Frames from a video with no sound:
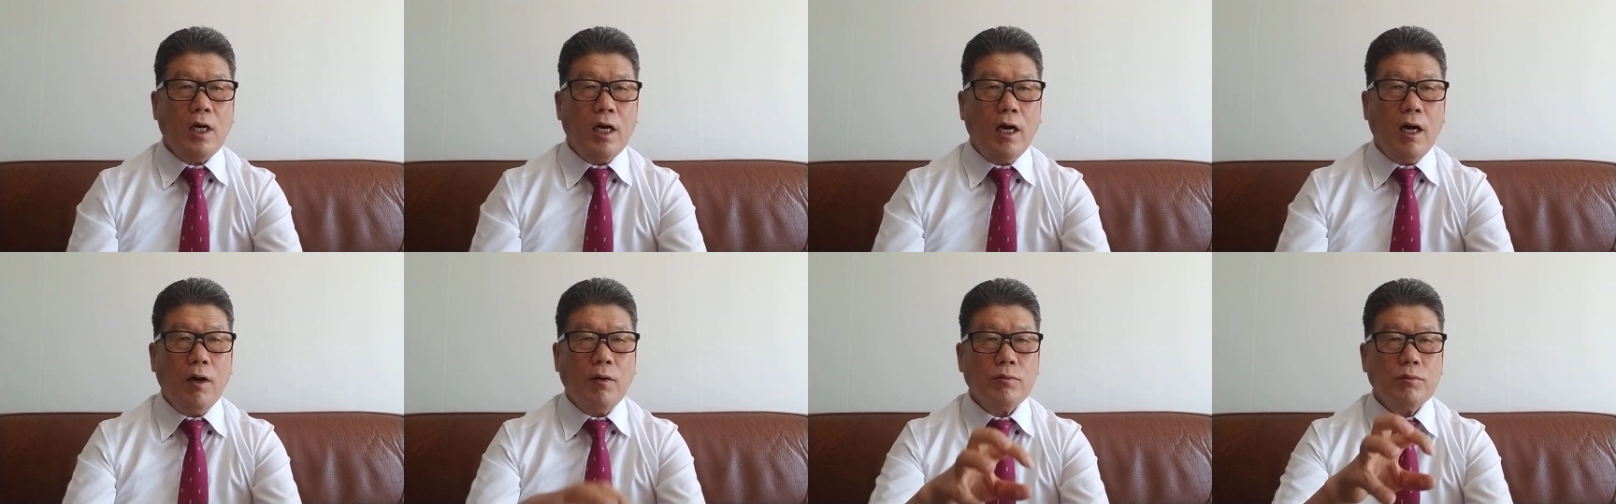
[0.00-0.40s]

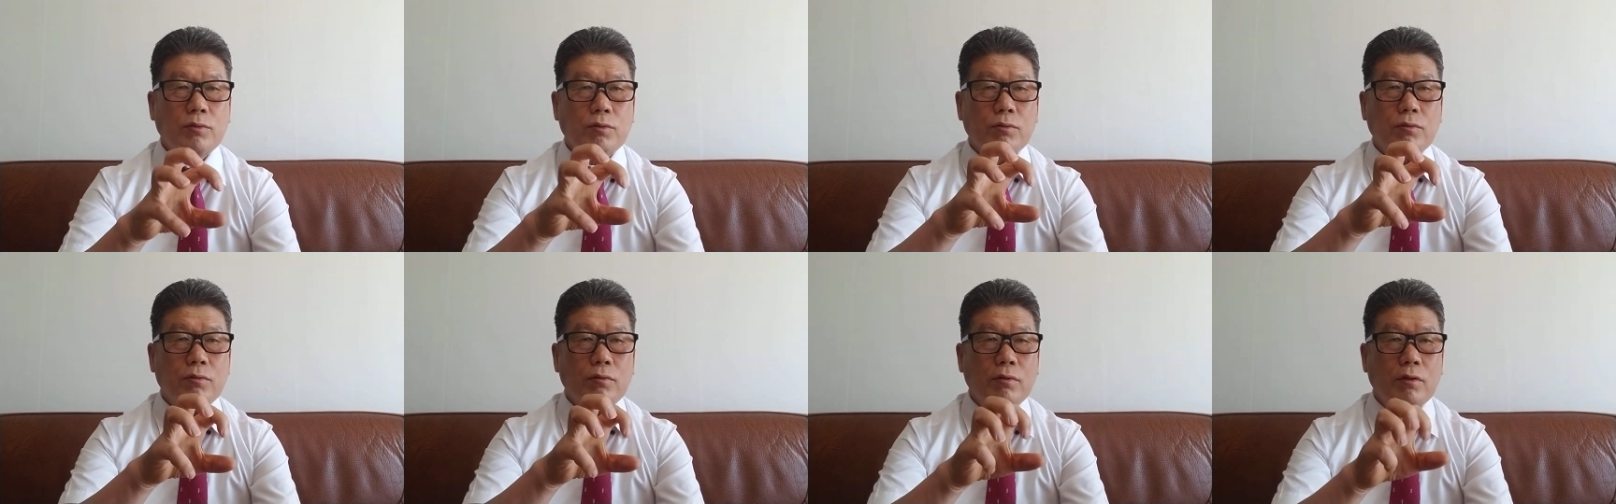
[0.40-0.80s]
How to
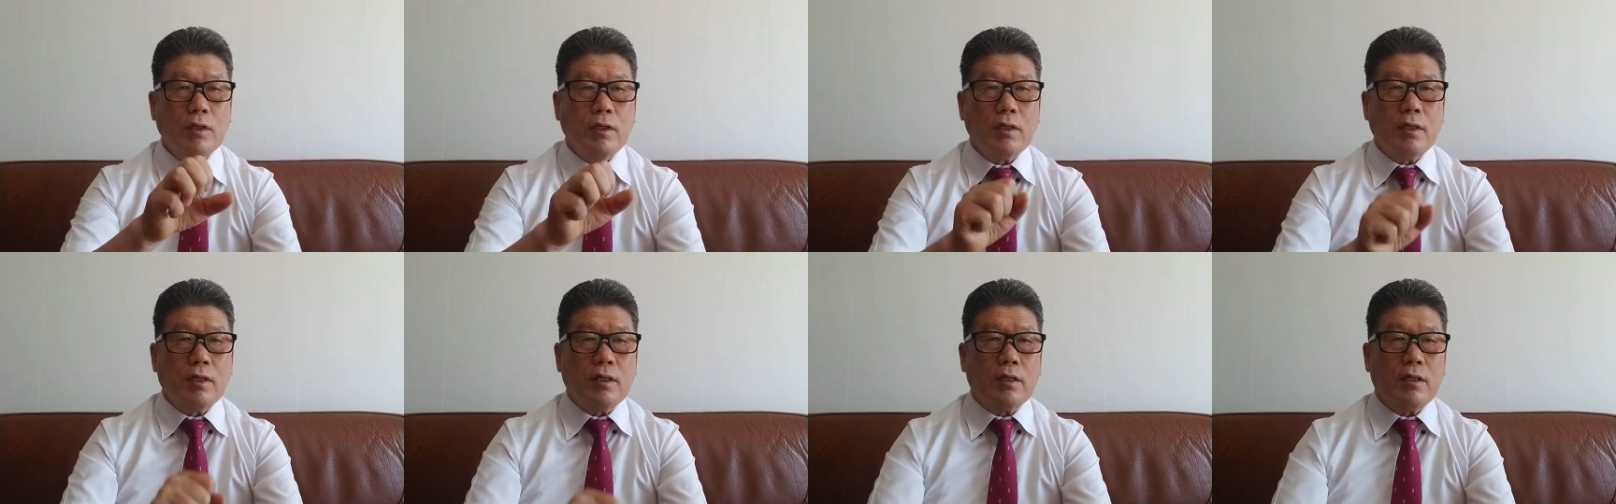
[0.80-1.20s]
do
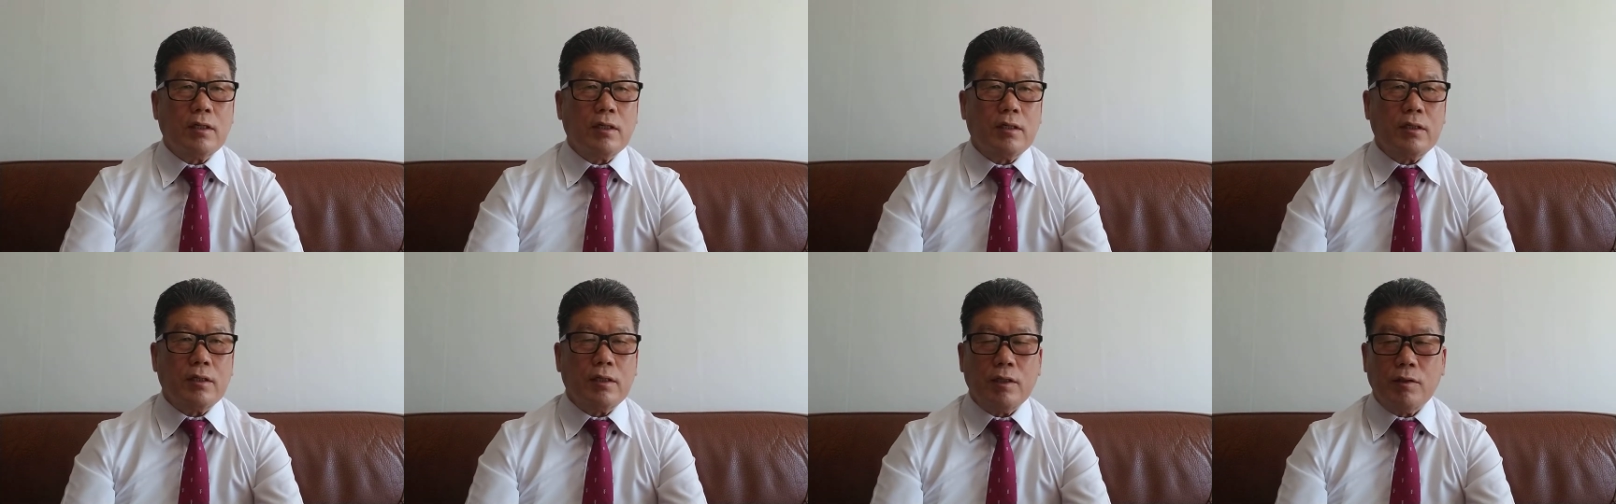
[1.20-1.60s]

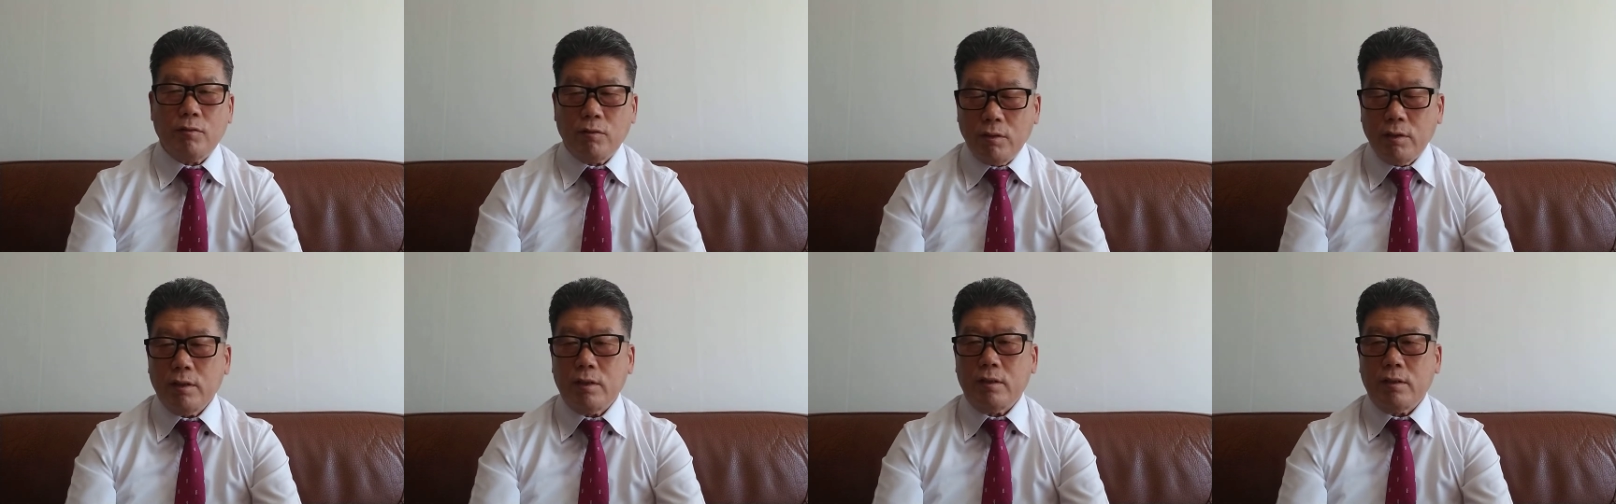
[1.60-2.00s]

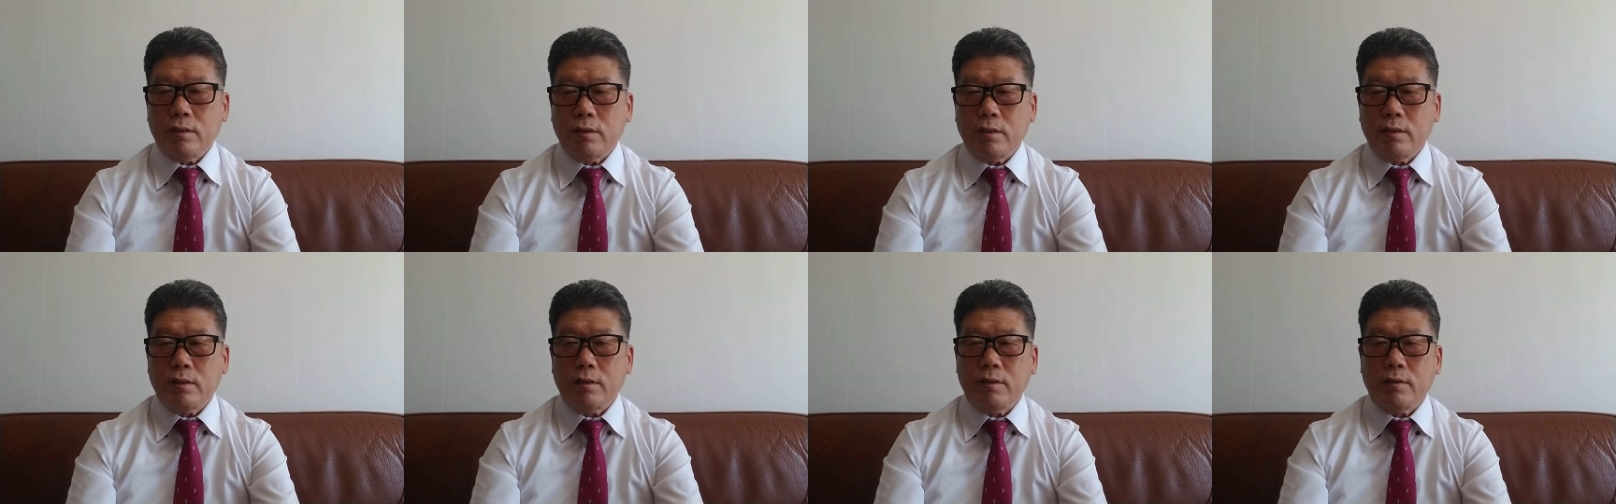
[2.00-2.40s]
recruit,
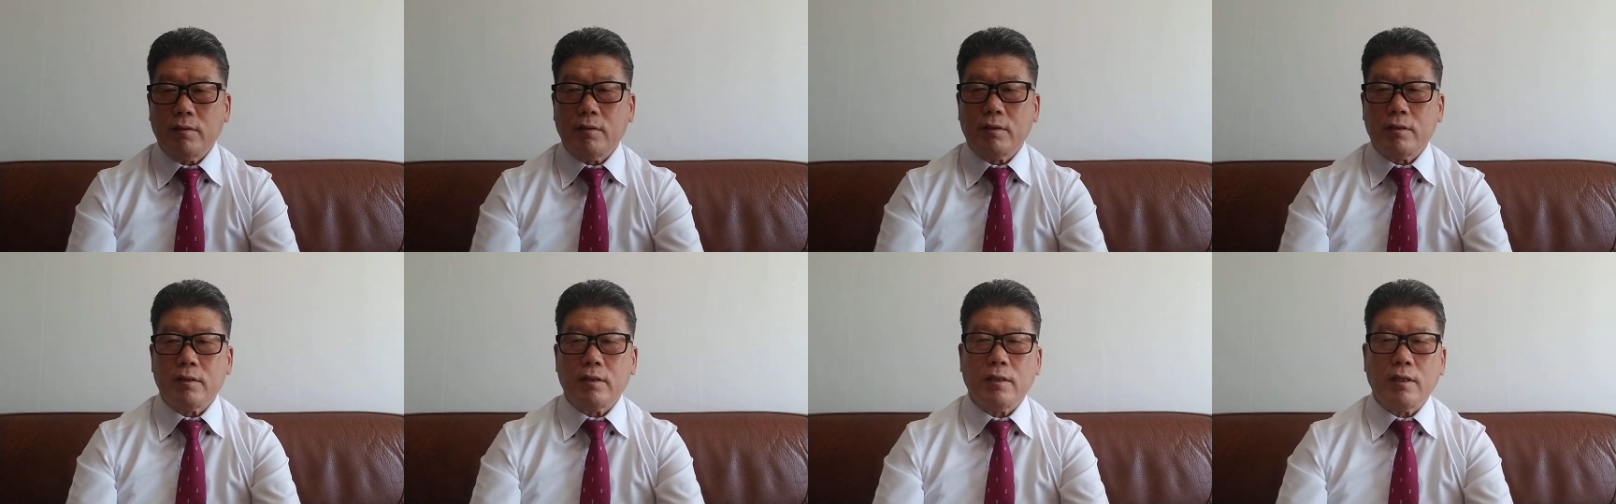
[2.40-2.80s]
you
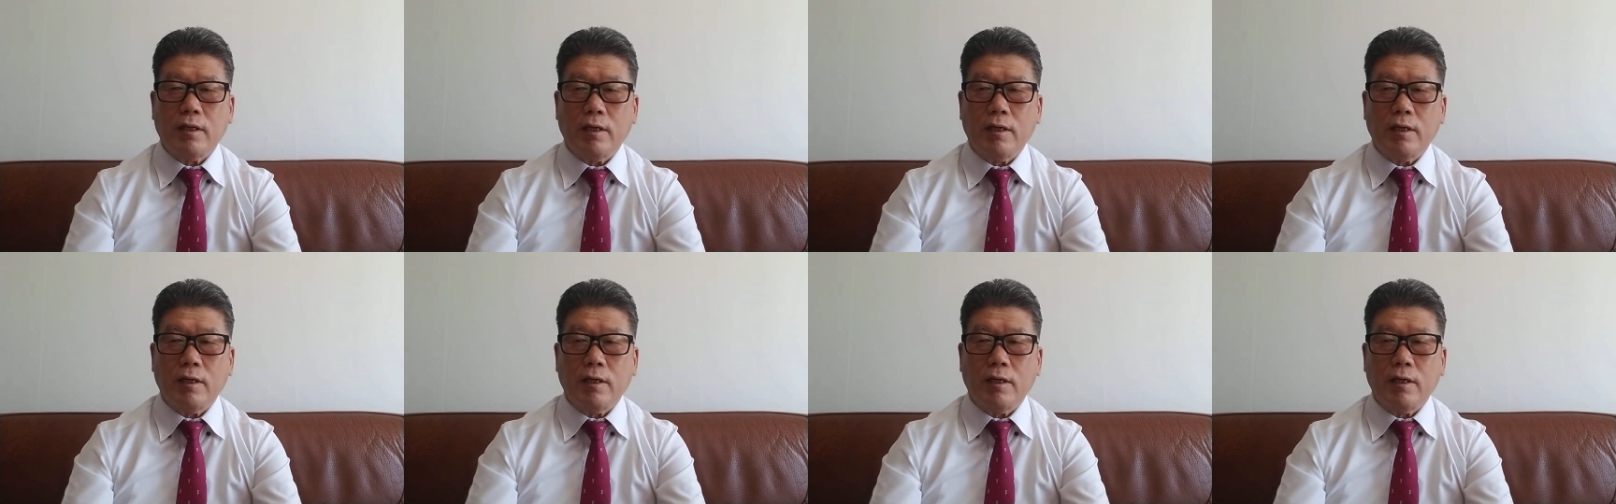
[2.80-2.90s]
understand?